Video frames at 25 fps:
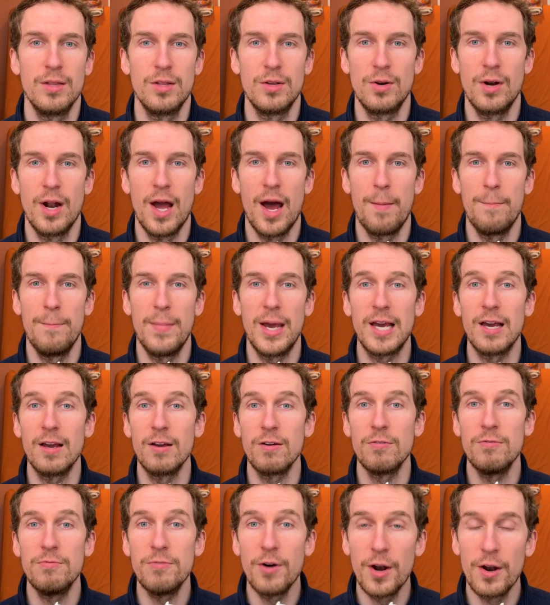They're not making
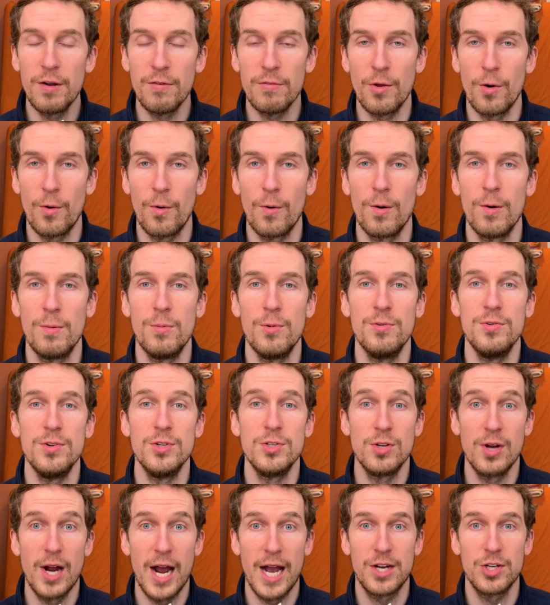fun of the horror
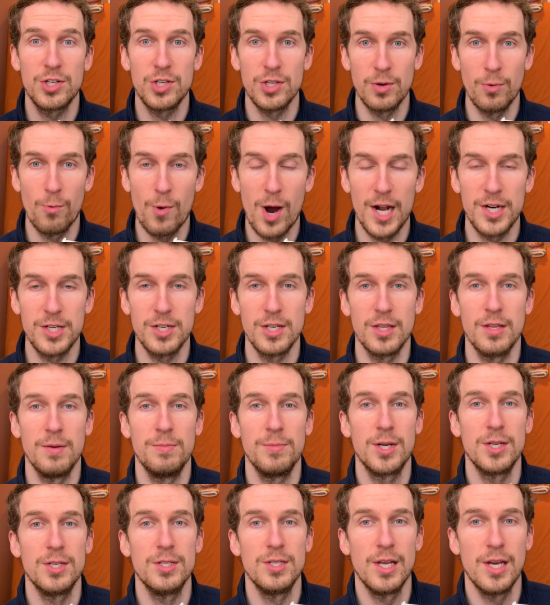movies. They're actually watching them
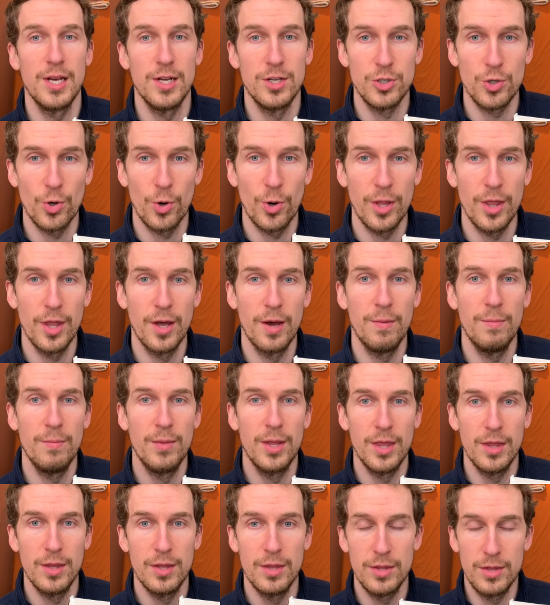because they enjoy them,
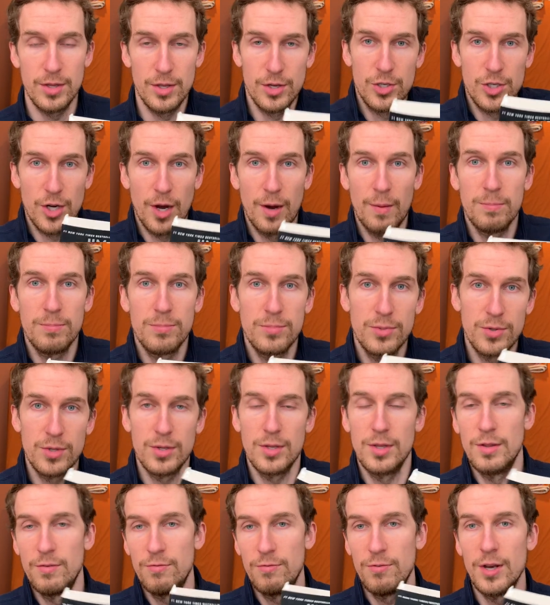and the jumps
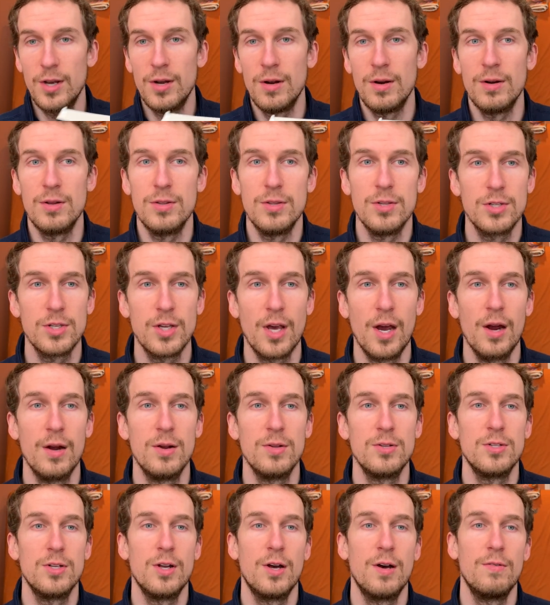and the fear and the scare
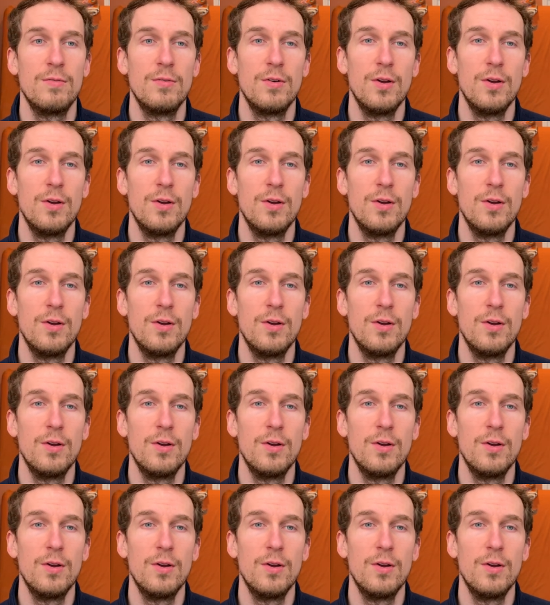and stuff.